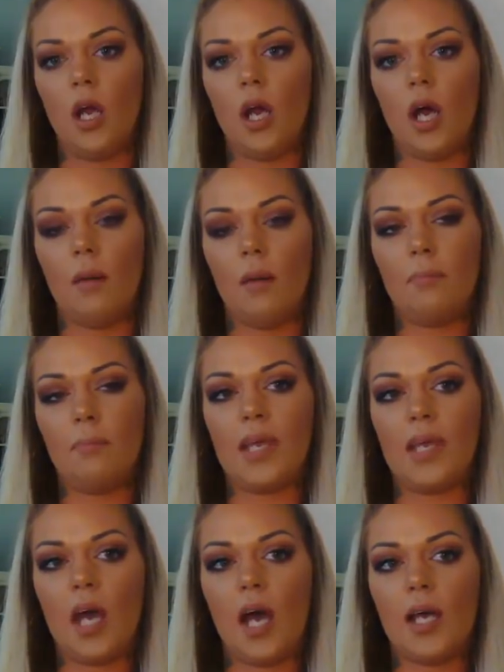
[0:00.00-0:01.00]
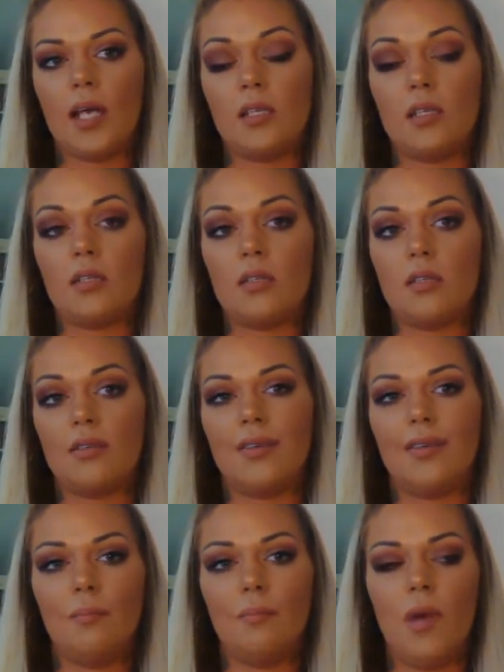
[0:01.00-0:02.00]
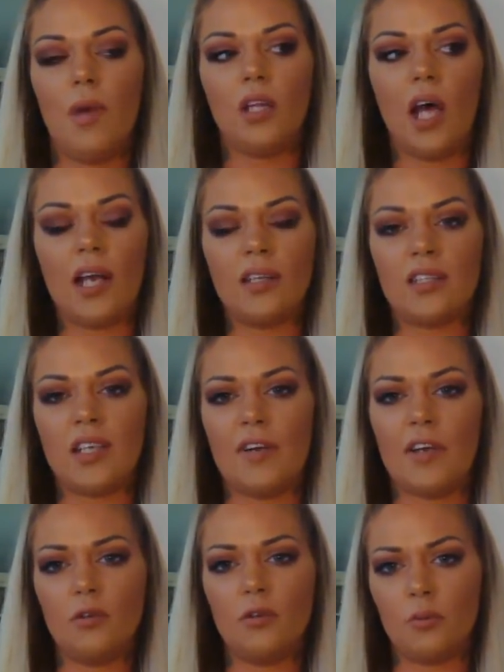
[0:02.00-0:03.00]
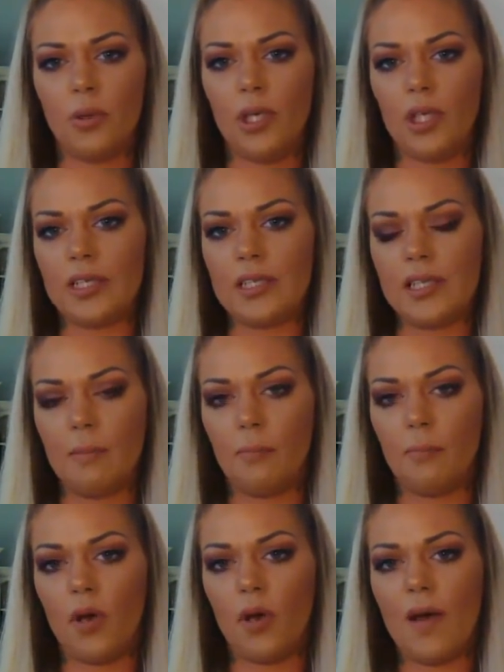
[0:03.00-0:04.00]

um because a lot of the stuff I do is really simple.